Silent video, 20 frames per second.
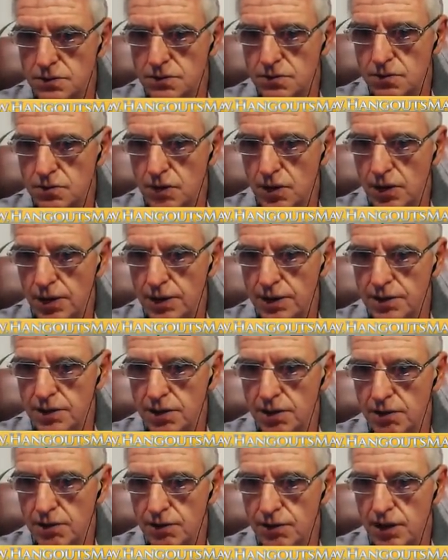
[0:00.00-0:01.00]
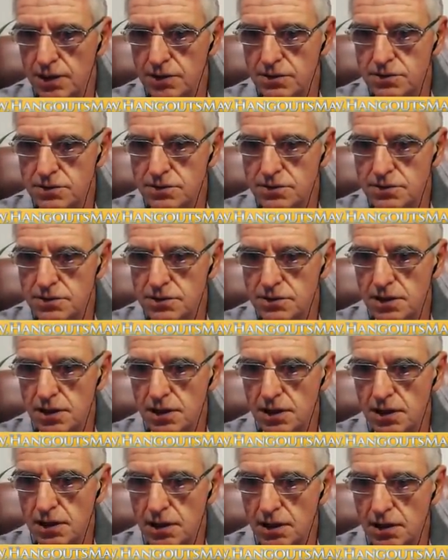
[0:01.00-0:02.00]
Right, there's
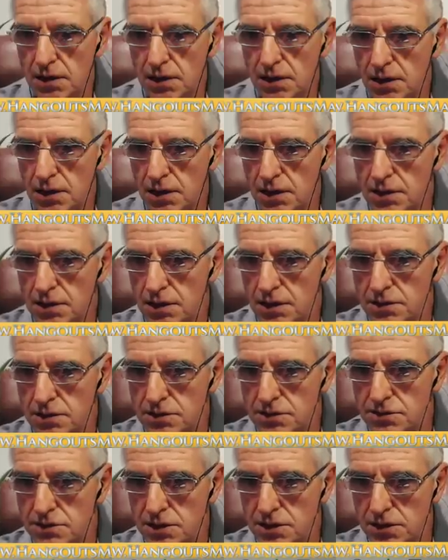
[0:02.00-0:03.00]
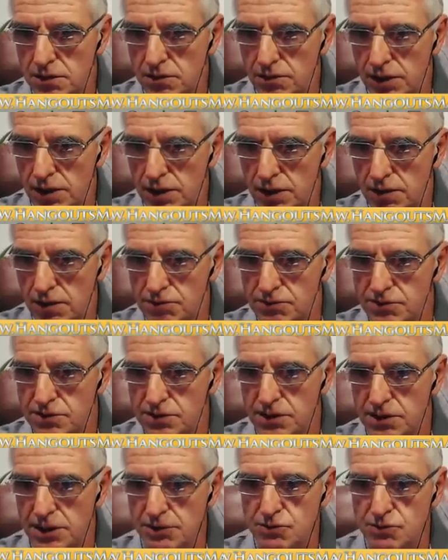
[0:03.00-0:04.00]
Desiree
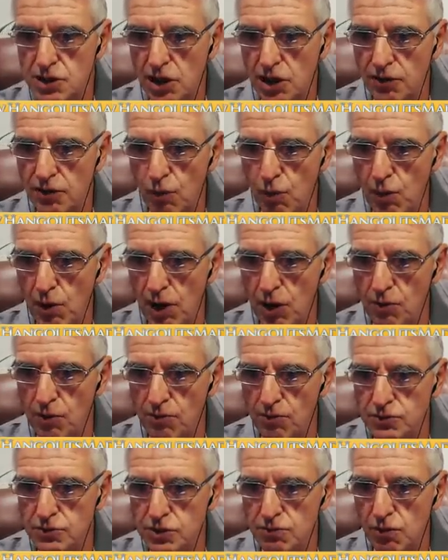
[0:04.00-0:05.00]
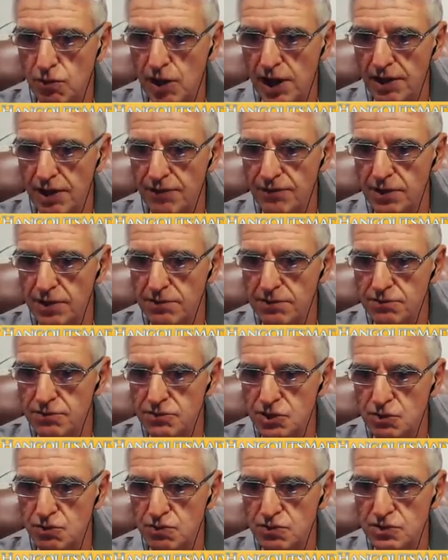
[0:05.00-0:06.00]
seems overwhelmed and what have you.
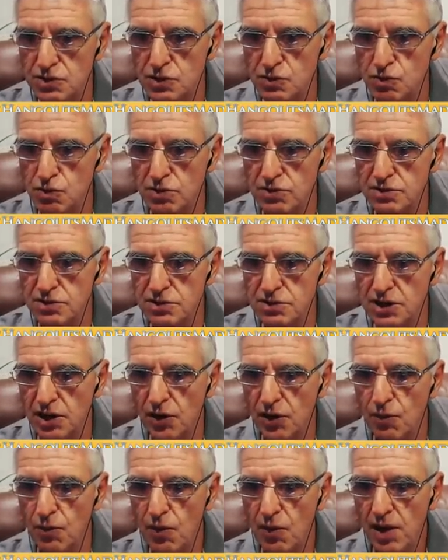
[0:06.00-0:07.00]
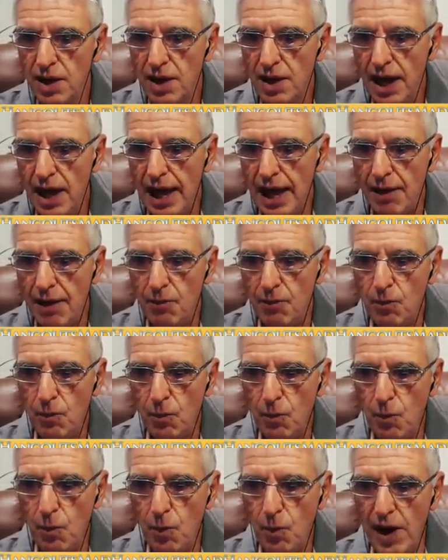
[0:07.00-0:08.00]
She would just want to know
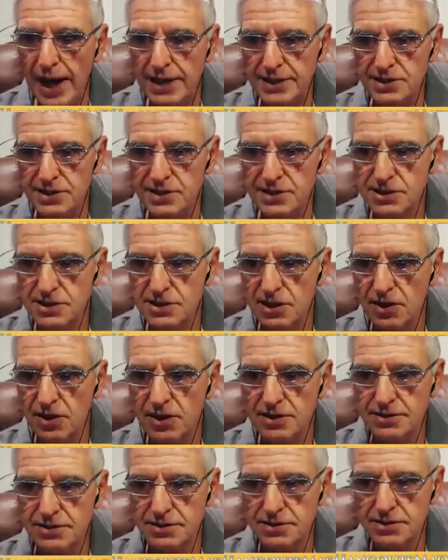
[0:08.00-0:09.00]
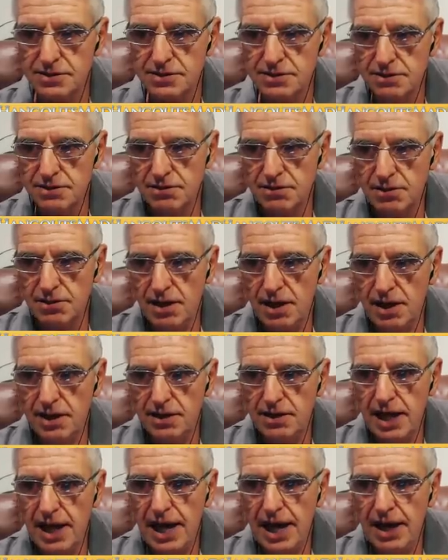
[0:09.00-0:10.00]
where to start
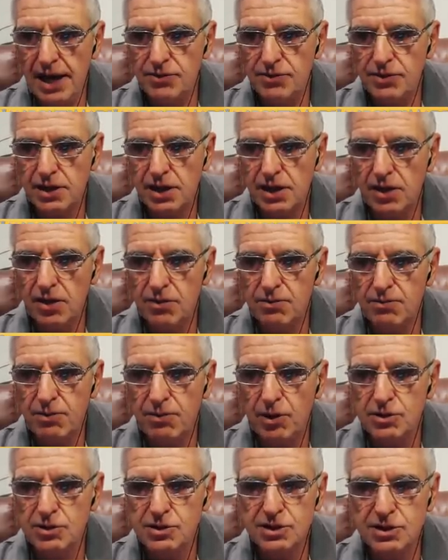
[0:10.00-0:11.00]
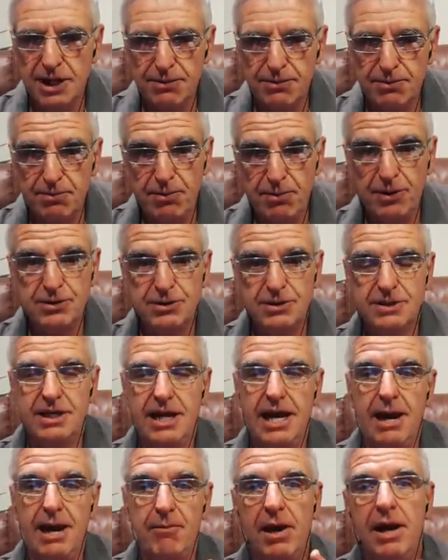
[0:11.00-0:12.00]
and how to go step by
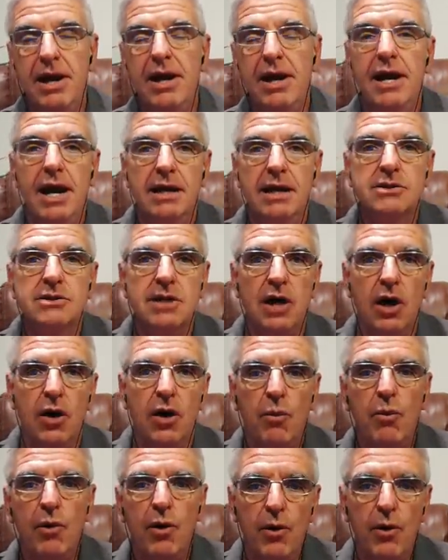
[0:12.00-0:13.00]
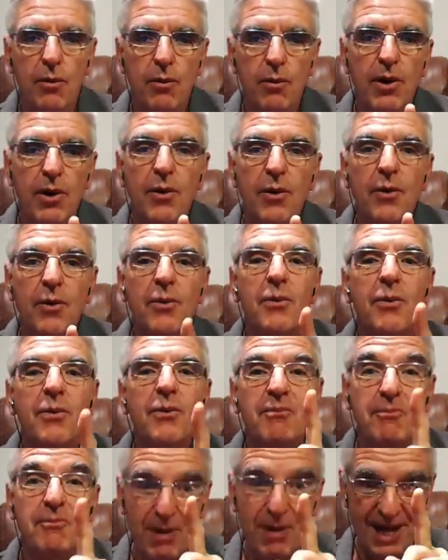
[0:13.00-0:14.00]
step. So we'll
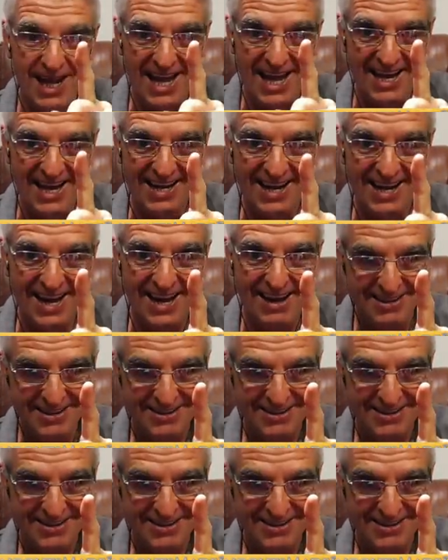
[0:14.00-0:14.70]
bit later.